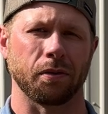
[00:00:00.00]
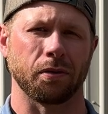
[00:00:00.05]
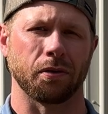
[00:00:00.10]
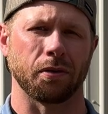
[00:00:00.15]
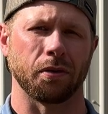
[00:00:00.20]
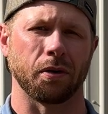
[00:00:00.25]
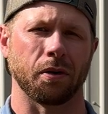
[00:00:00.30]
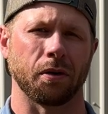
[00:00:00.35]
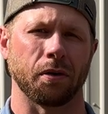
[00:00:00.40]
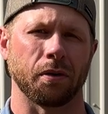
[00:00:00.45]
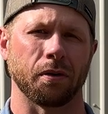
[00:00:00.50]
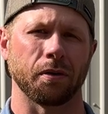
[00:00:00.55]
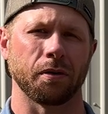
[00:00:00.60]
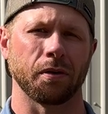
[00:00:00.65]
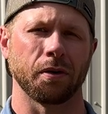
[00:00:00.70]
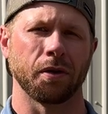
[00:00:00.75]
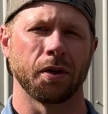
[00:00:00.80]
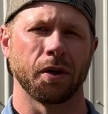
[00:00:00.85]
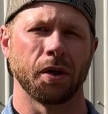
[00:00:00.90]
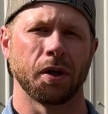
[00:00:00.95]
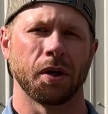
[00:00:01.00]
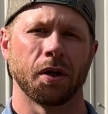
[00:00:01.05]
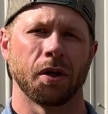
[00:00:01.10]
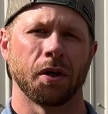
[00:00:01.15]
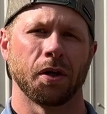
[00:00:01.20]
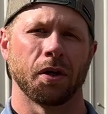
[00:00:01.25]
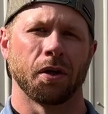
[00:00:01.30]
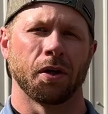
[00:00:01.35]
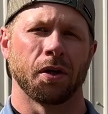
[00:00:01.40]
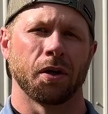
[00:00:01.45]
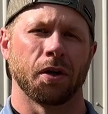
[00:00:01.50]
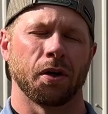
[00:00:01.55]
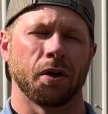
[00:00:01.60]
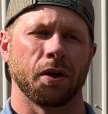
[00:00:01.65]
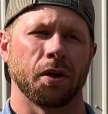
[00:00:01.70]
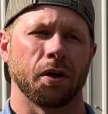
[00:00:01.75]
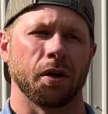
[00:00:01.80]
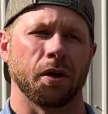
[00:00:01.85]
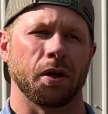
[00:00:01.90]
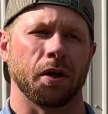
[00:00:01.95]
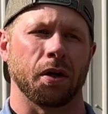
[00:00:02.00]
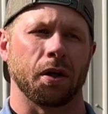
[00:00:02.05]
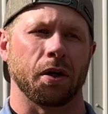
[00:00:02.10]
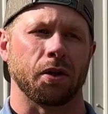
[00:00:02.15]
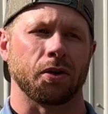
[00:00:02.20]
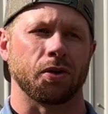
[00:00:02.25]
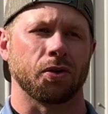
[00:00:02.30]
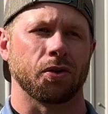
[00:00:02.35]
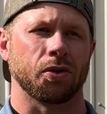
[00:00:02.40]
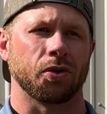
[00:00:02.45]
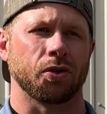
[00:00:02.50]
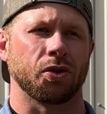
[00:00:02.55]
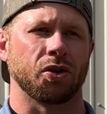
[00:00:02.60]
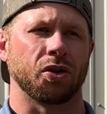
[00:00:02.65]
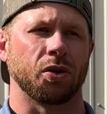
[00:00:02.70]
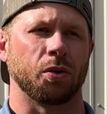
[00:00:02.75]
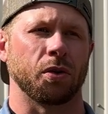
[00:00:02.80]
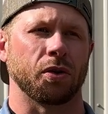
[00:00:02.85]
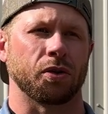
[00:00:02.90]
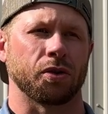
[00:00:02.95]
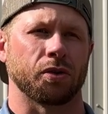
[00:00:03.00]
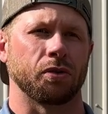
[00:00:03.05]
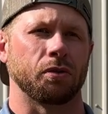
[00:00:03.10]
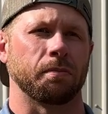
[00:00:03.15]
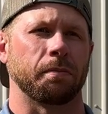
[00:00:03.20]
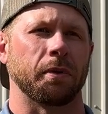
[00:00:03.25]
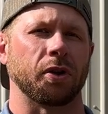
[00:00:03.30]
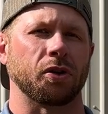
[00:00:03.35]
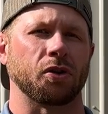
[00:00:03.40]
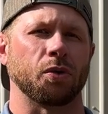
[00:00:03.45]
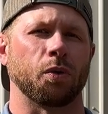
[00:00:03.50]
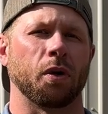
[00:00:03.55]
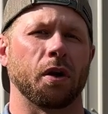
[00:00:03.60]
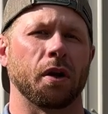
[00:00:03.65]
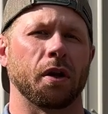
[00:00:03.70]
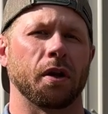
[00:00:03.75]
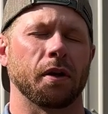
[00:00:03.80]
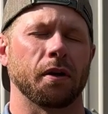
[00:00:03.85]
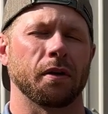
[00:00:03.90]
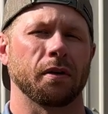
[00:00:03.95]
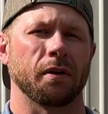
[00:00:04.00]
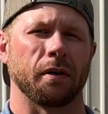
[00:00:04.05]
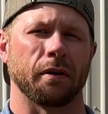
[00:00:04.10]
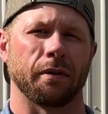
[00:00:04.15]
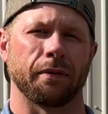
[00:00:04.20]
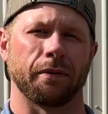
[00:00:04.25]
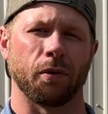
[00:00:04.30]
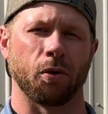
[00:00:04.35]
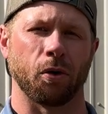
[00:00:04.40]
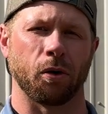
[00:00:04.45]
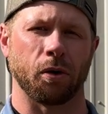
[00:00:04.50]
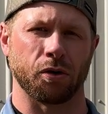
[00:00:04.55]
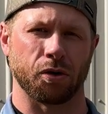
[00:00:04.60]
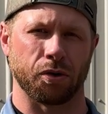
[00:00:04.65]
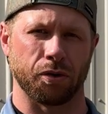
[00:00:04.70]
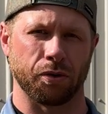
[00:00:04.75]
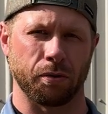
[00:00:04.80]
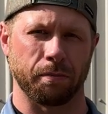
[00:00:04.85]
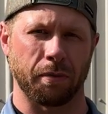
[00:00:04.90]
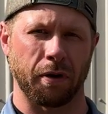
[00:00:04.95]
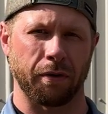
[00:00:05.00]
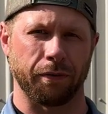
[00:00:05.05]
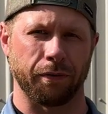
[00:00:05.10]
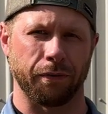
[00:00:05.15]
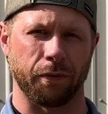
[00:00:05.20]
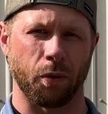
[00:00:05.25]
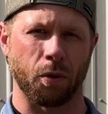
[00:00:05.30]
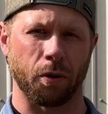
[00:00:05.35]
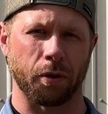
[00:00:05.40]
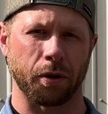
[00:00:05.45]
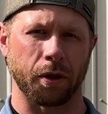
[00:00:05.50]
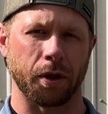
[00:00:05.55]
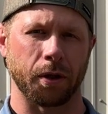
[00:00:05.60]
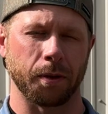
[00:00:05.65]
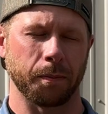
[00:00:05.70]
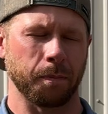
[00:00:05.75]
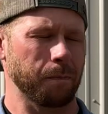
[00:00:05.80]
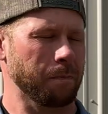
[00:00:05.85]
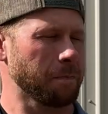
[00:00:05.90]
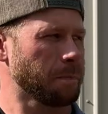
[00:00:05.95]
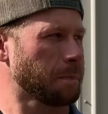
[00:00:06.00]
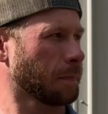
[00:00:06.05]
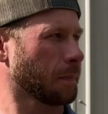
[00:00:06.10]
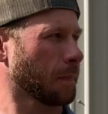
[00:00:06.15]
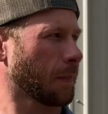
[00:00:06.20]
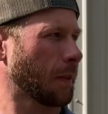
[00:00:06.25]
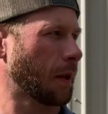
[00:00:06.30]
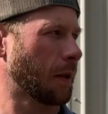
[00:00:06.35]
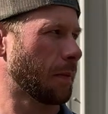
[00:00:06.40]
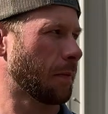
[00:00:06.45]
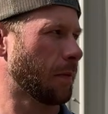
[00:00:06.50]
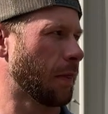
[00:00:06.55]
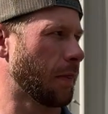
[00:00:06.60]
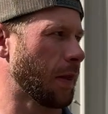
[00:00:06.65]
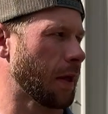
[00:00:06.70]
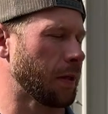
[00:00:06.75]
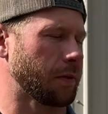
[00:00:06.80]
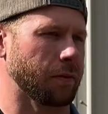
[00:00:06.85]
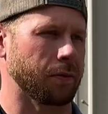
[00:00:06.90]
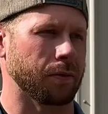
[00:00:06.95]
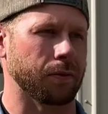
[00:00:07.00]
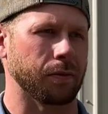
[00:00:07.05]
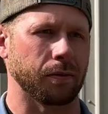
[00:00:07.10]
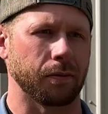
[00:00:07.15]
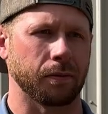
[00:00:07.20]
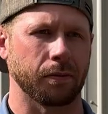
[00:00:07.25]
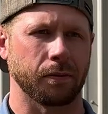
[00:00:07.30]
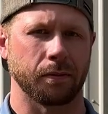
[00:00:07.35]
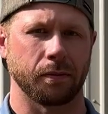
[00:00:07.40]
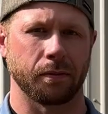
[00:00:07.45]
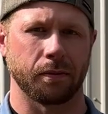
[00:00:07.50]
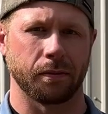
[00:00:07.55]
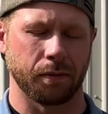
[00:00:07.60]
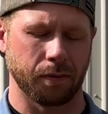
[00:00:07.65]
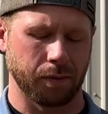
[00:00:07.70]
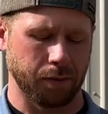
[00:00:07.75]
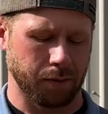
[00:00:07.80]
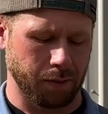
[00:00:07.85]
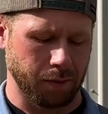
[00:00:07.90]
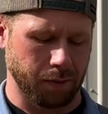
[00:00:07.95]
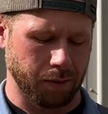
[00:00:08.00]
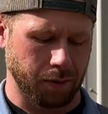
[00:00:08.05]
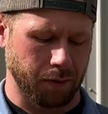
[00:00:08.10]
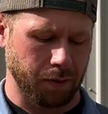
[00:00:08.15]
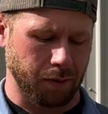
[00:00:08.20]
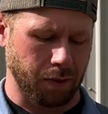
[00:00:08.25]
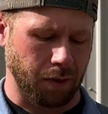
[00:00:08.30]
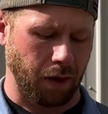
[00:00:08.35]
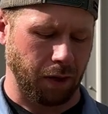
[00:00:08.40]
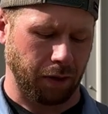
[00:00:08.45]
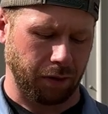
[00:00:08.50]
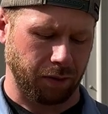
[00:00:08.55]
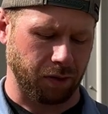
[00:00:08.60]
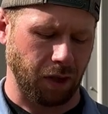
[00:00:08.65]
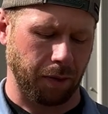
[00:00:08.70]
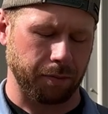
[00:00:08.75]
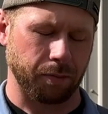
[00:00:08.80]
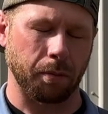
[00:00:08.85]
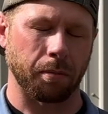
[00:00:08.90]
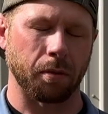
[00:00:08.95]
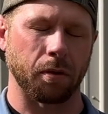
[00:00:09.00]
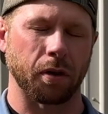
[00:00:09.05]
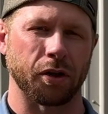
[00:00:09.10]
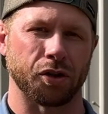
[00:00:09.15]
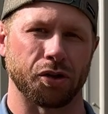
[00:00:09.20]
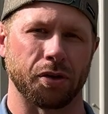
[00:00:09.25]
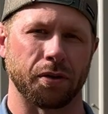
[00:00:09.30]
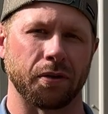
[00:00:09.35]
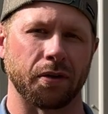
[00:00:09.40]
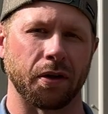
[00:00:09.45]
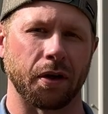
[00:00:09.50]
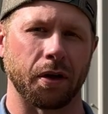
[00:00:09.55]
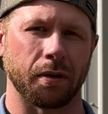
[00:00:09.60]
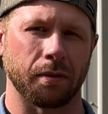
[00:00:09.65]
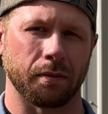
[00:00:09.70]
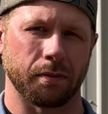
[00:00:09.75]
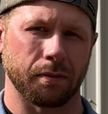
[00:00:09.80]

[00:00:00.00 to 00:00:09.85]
So a 2-inch group at 20, a 4-inch group at 40. That's acceptable, I should say.